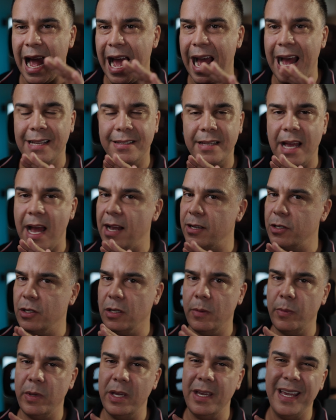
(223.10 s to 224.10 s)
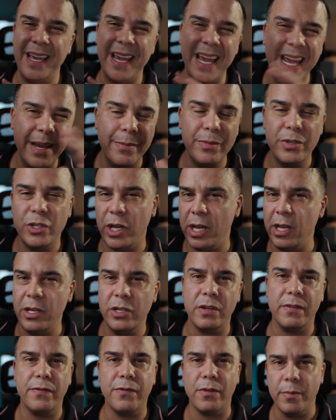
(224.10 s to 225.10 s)
has actually been game
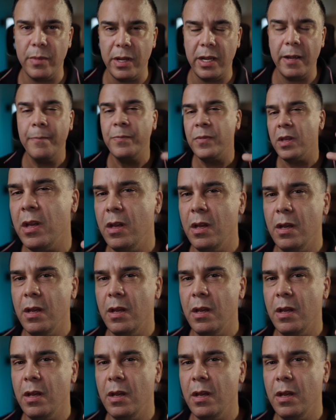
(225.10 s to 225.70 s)
changer for me